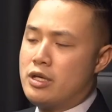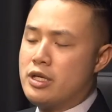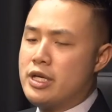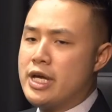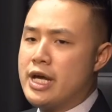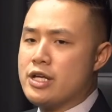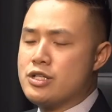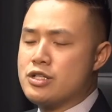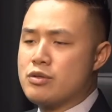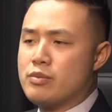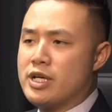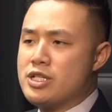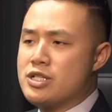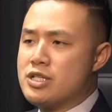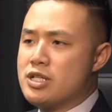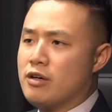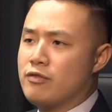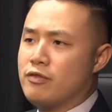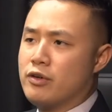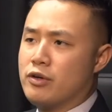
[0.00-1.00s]
Yeah, so my
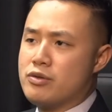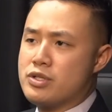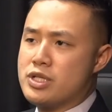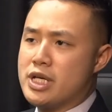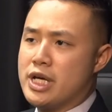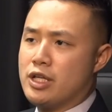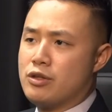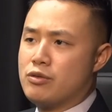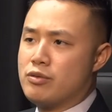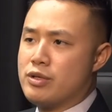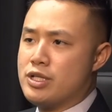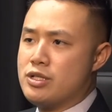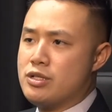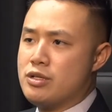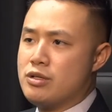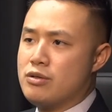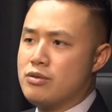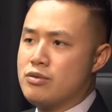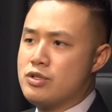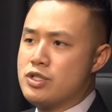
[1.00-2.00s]
cell phone's
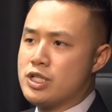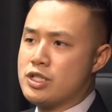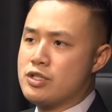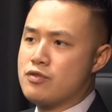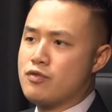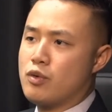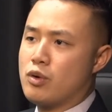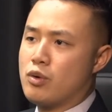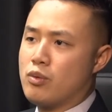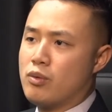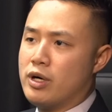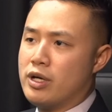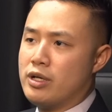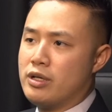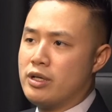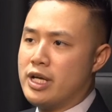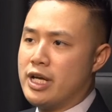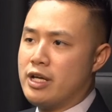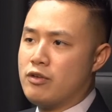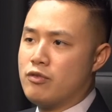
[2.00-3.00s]

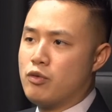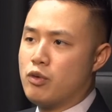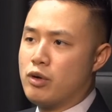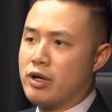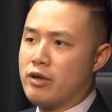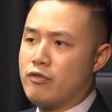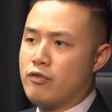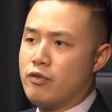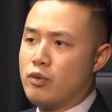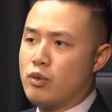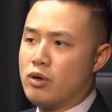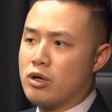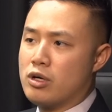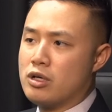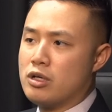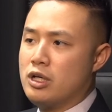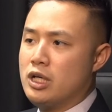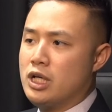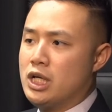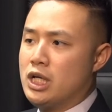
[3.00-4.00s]
832-641-8484.
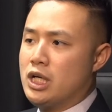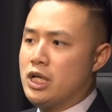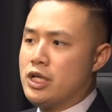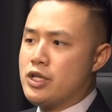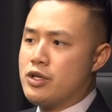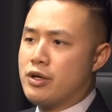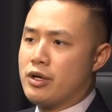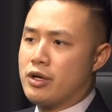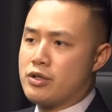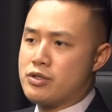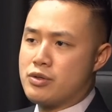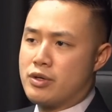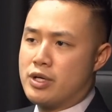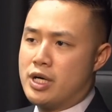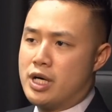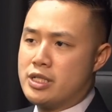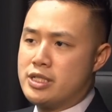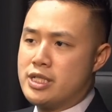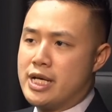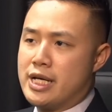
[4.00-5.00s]
You can also
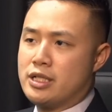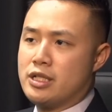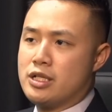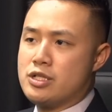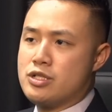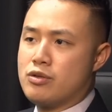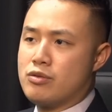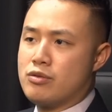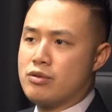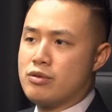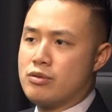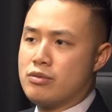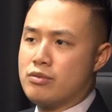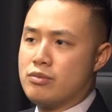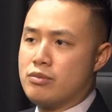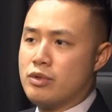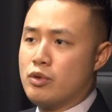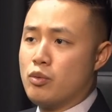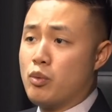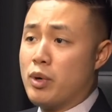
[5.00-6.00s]
contact us through
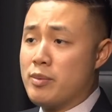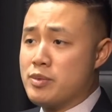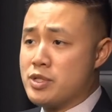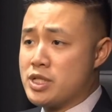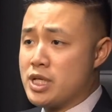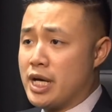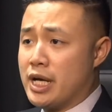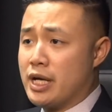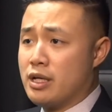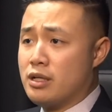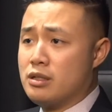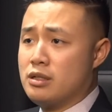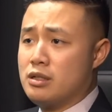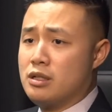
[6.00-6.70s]
the website.